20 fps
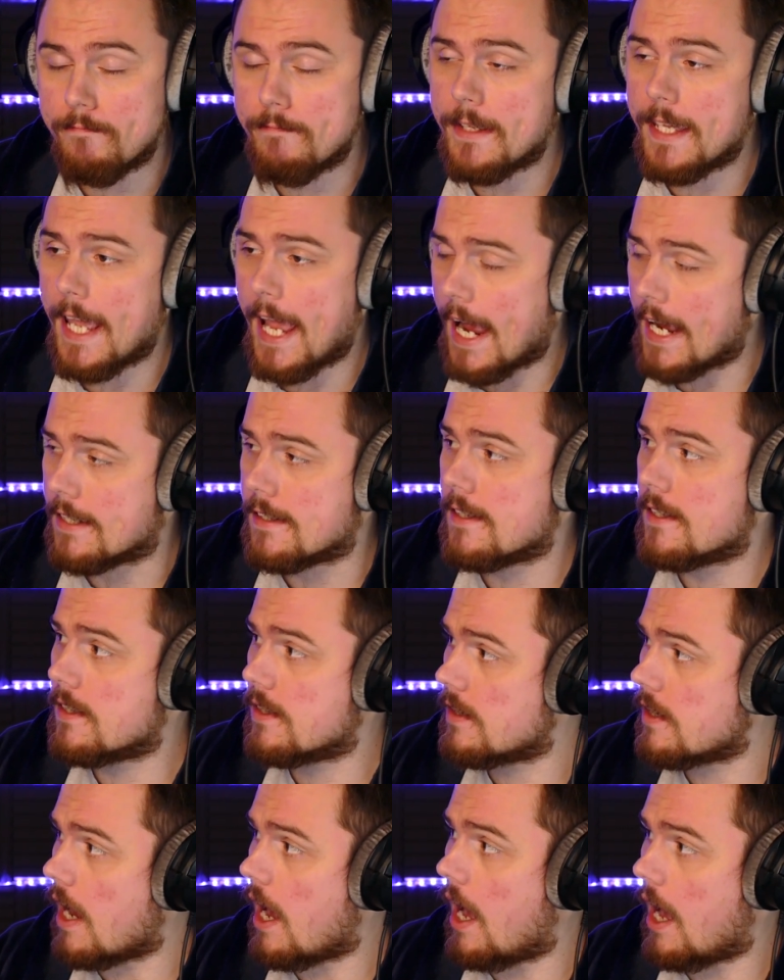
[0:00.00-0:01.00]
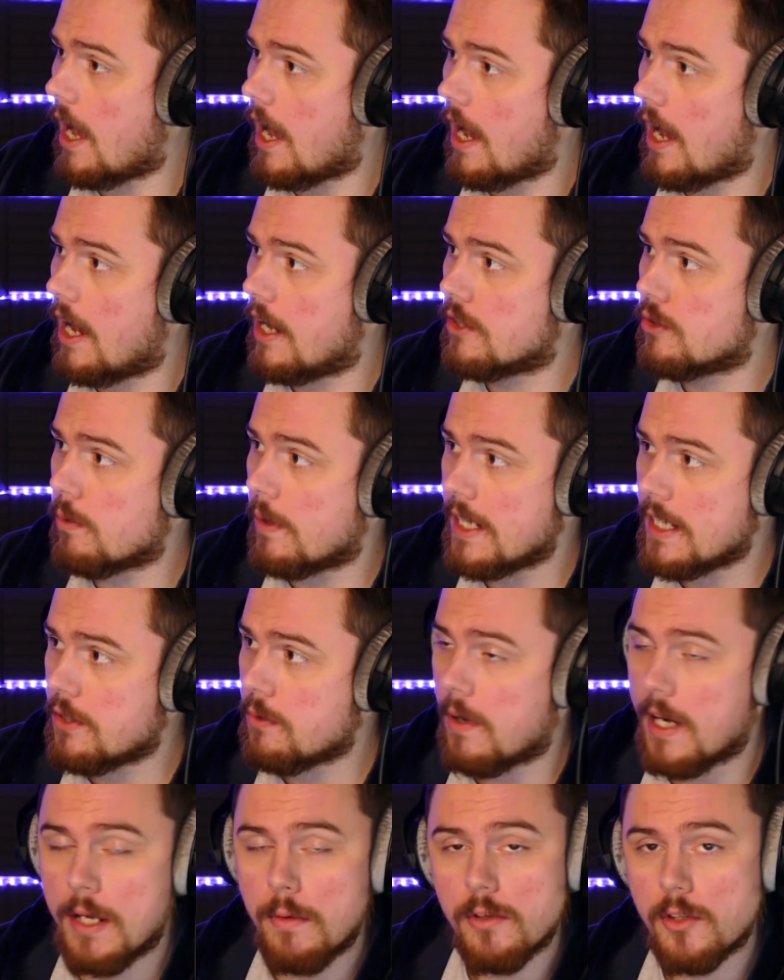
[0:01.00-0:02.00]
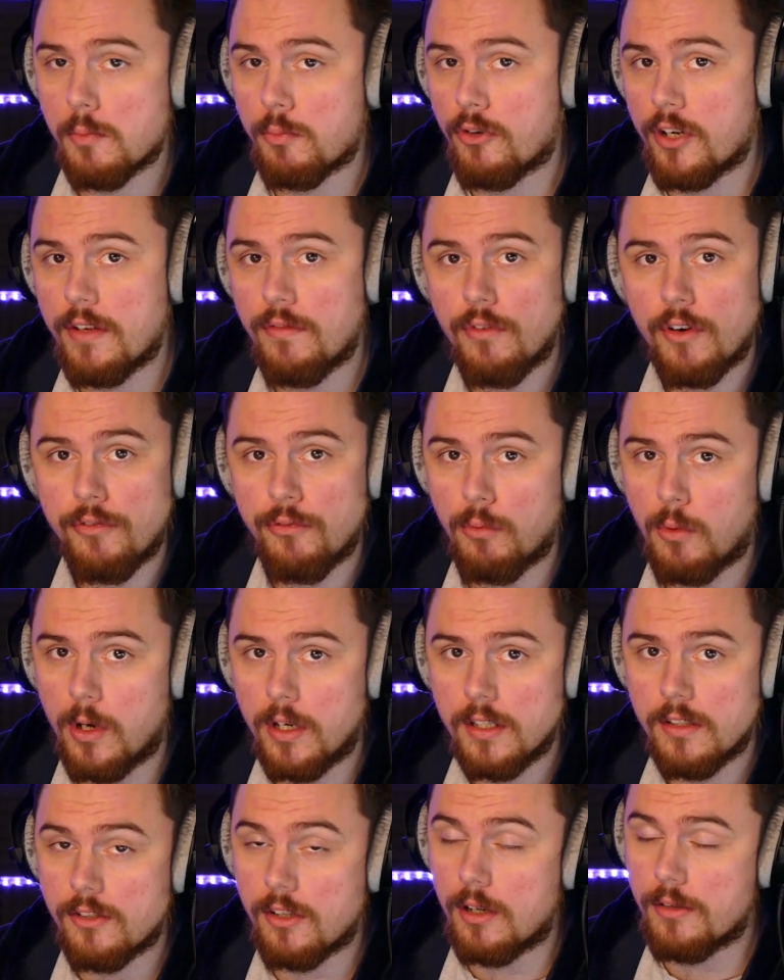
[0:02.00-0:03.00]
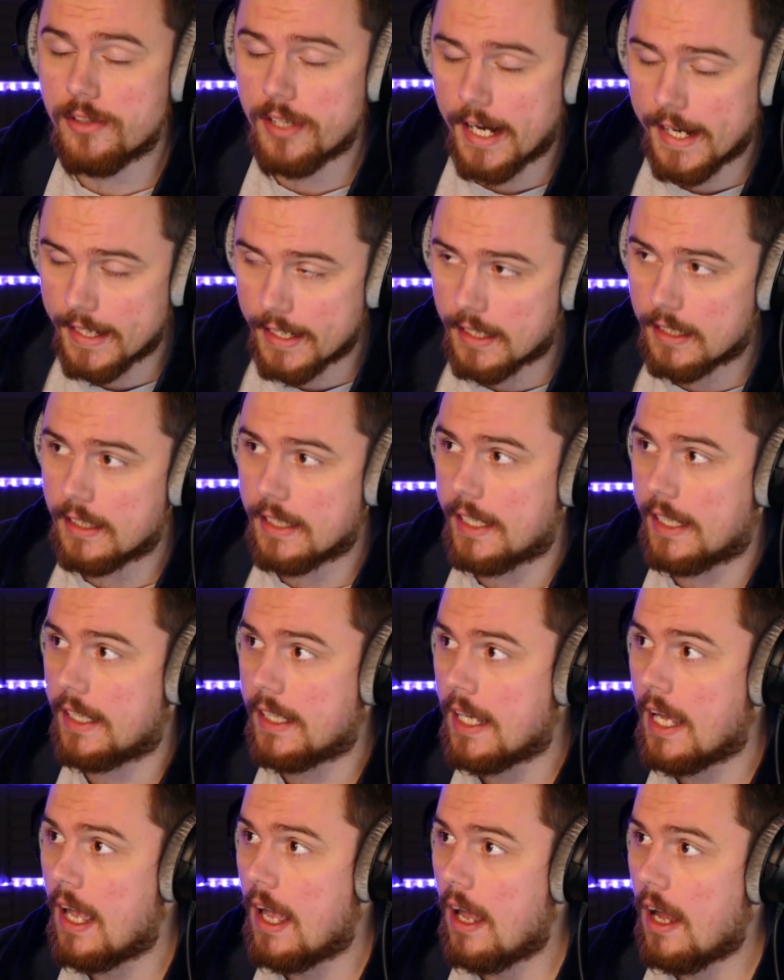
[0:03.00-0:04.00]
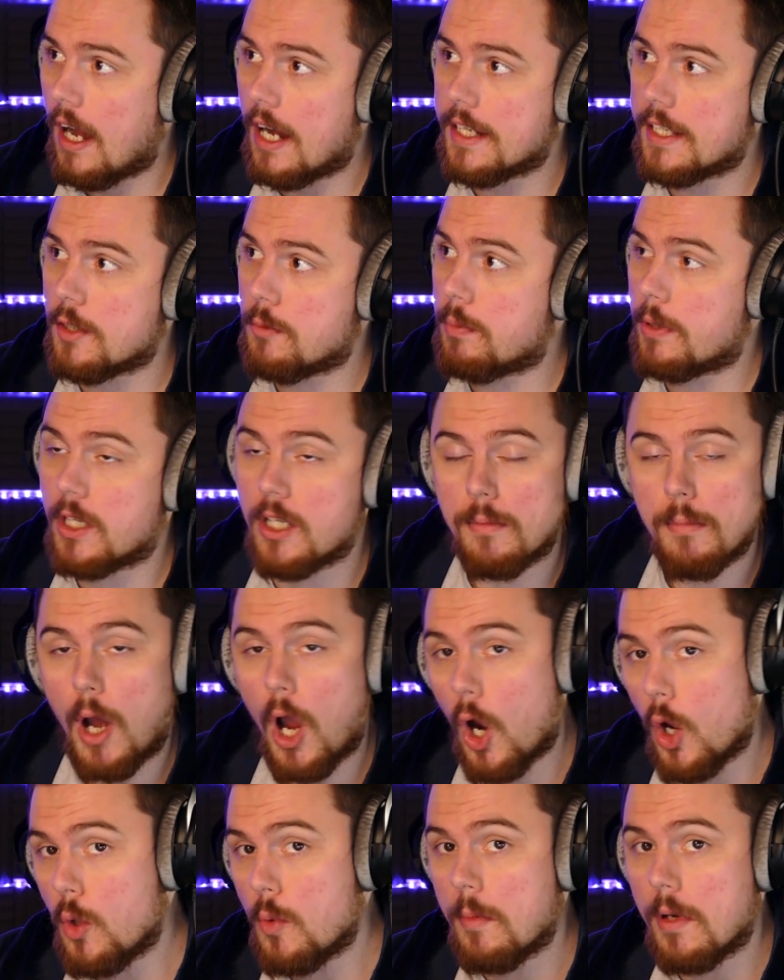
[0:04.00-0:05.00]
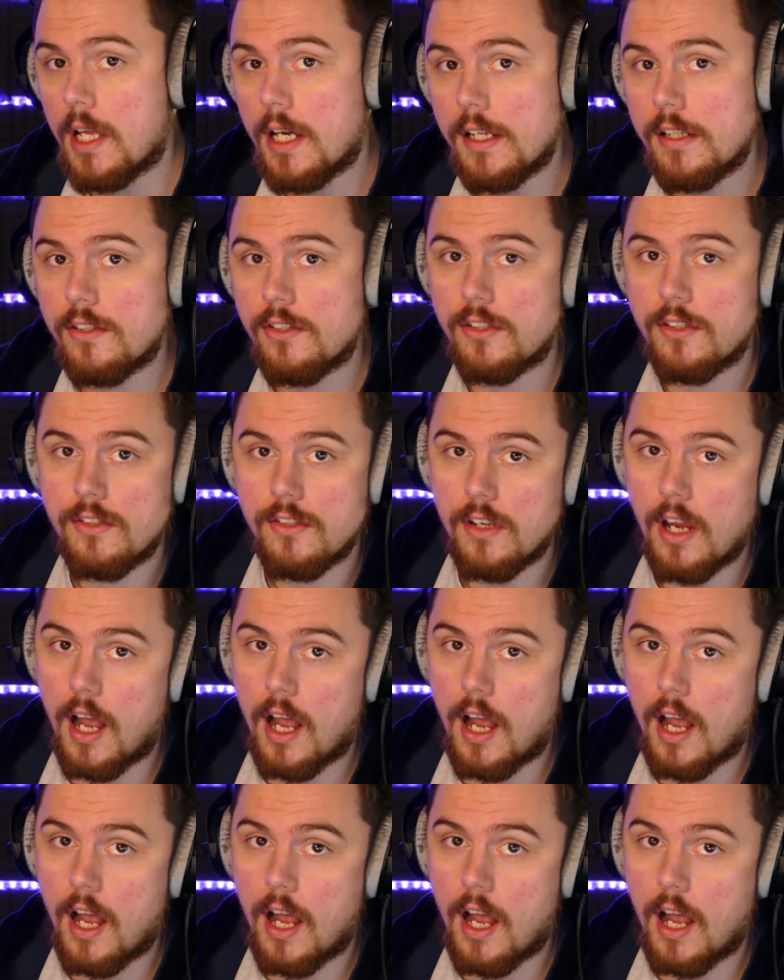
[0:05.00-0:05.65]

Yes, 2020 was a pretty rough one. So technically, I did become homeless.